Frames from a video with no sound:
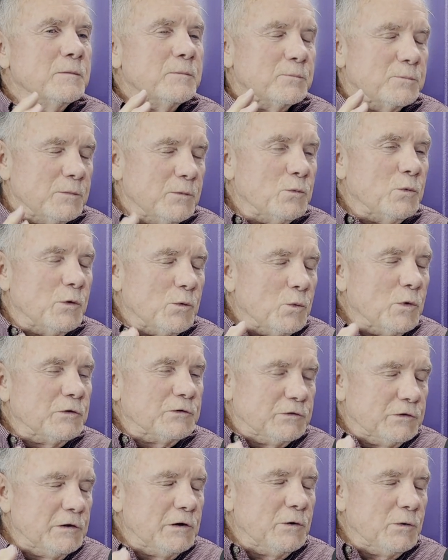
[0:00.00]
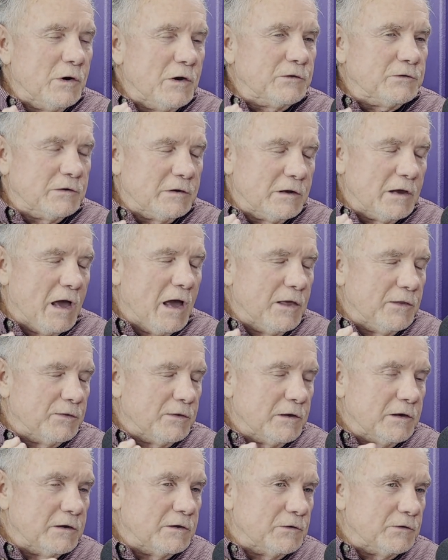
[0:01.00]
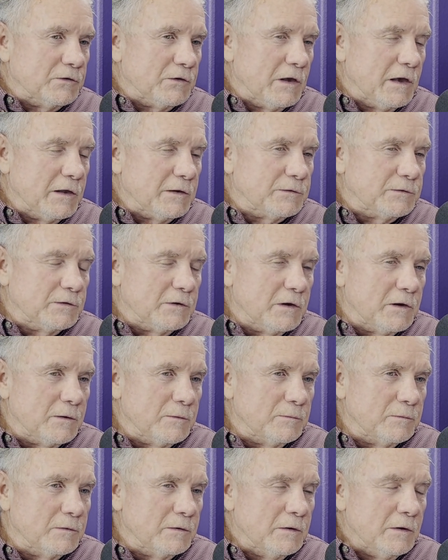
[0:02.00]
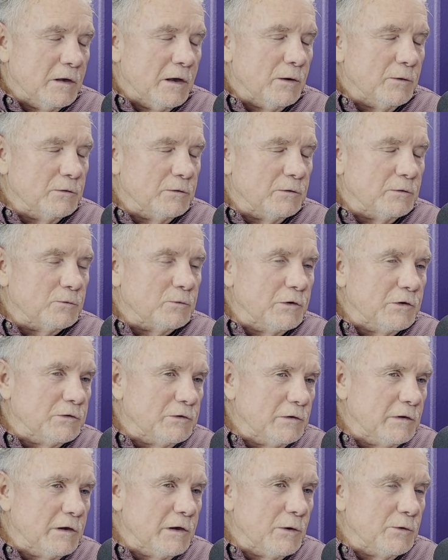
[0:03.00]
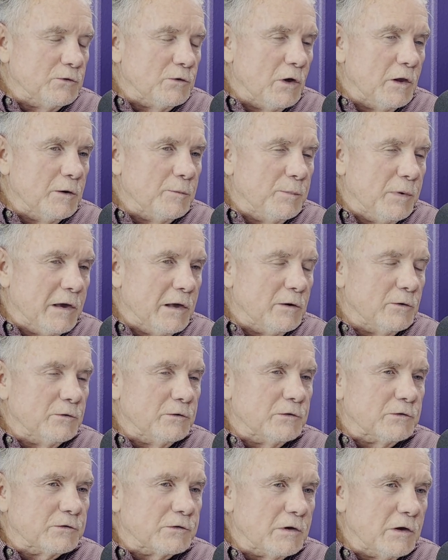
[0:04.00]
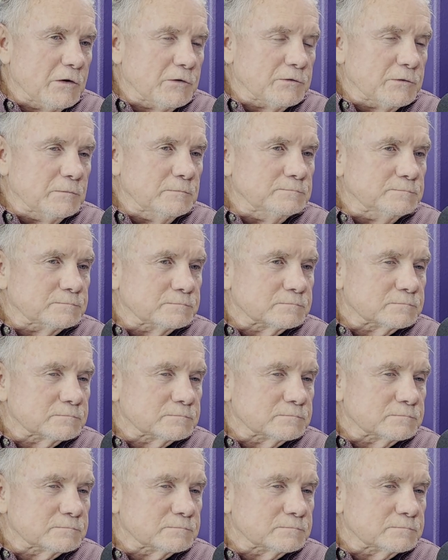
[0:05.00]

what's interesting, I think, is that recently I was on a panel discussion.